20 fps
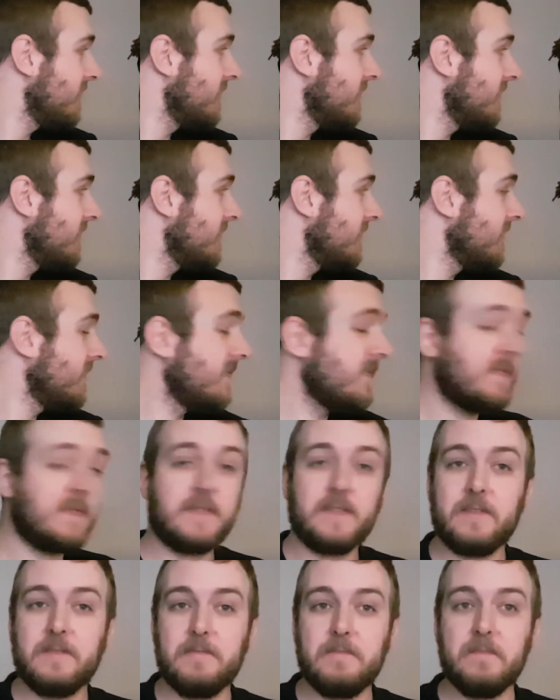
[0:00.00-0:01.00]
That
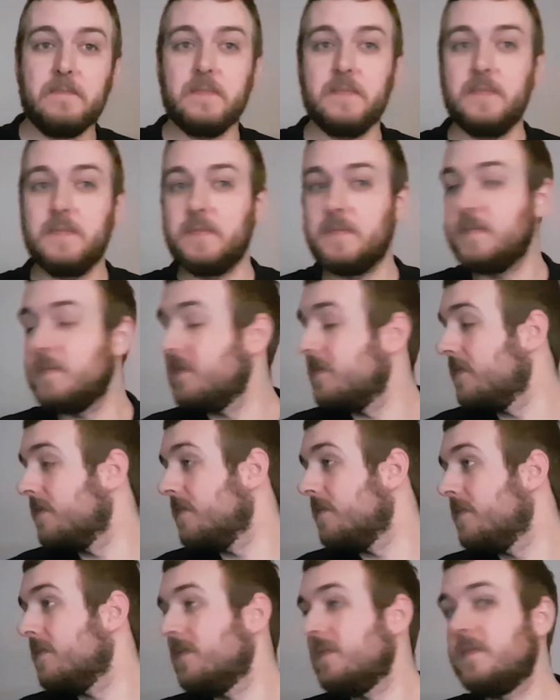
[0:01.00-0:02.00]
does sound better than Mountain
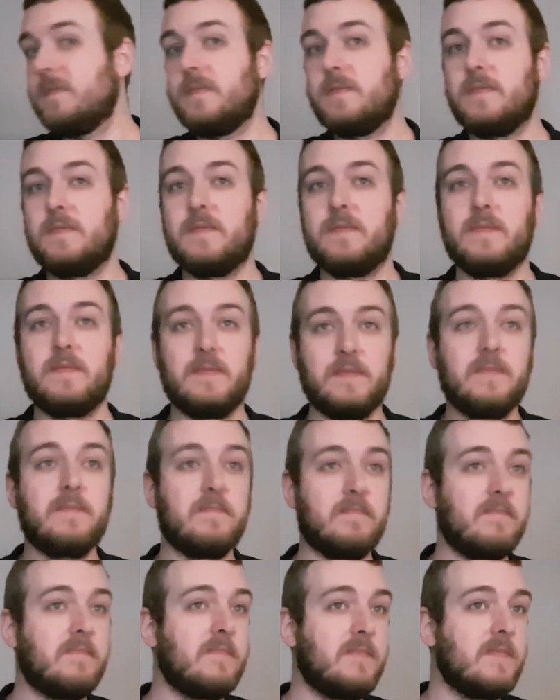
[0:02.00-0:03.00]
Dew.
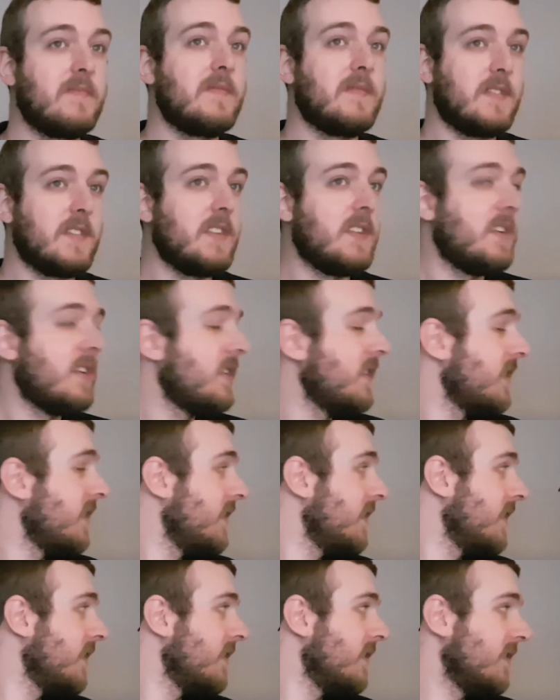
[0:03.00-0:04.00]
The buzz
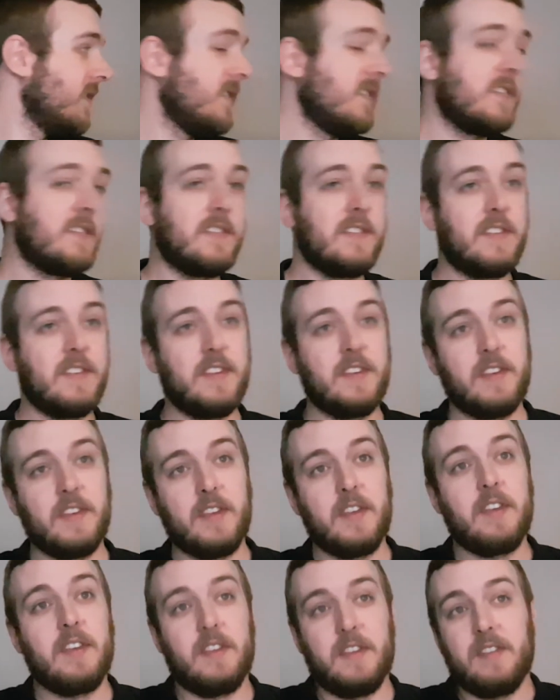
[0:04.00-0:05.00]
from that wears off in a few
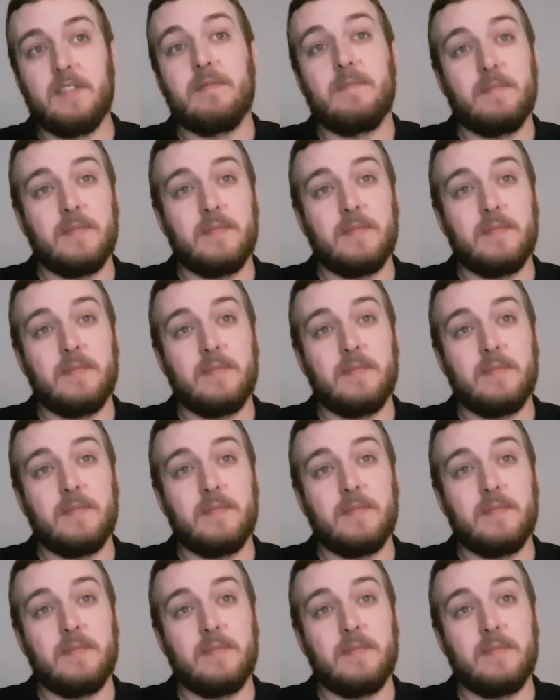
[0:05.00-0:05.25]
hours.